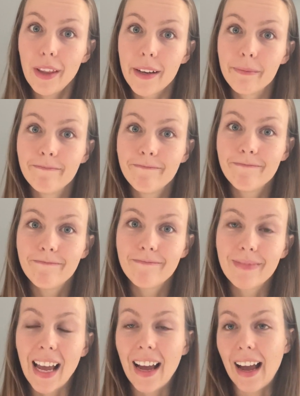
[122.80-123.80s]
them,
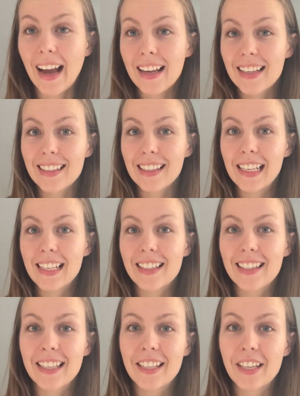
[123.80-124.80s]
as is
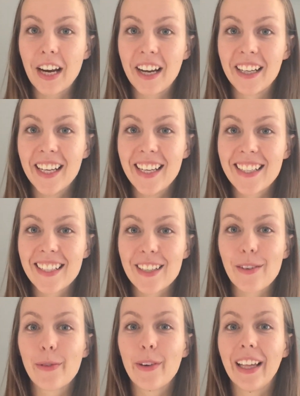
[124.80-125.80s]
the challenge
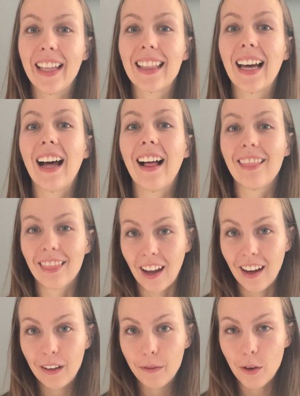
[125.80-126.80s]
with a
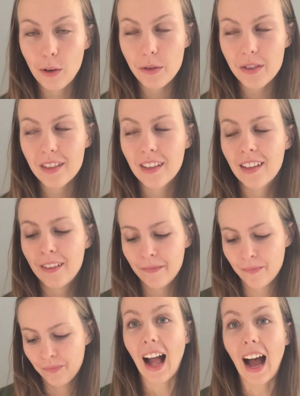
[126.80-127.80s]
lot of goals.
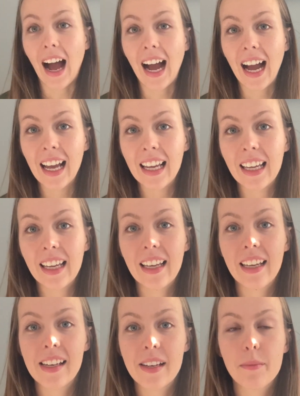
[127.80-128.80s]
I
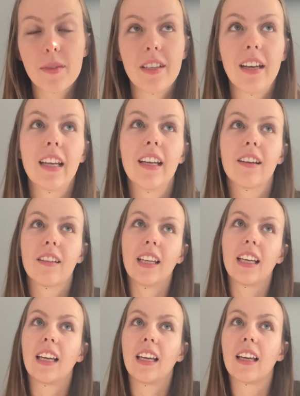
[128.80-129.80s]
am sitting here
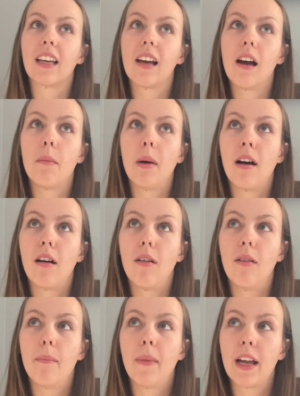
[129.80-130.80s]
thinking about
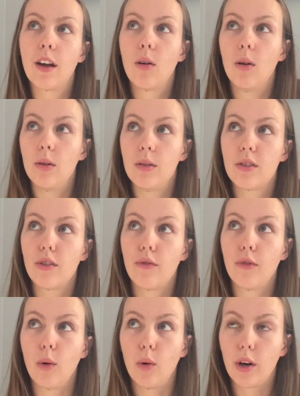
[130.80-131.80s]
my goals
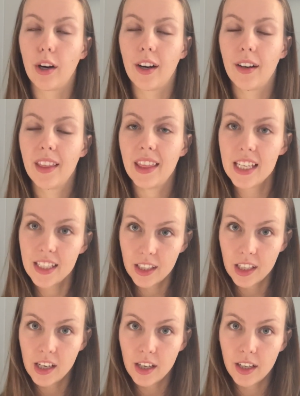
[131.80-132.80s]
for this
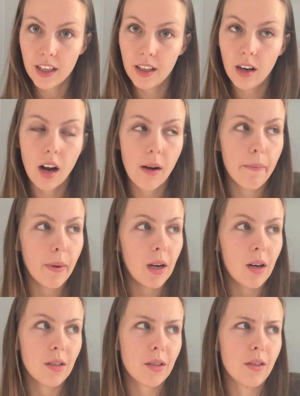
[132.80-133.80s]
year, but
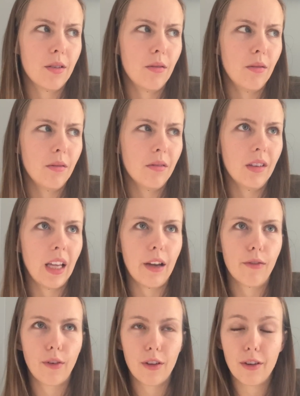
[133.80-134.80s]
also like
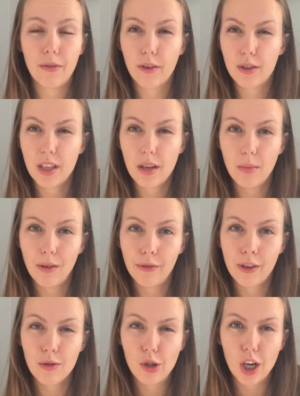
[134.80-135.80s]
for the foreseeable
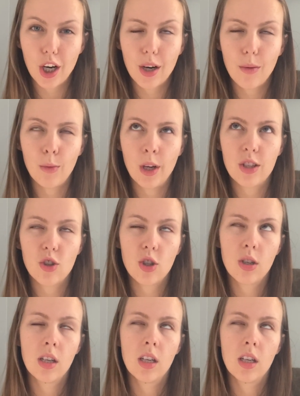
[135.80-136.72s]
future, which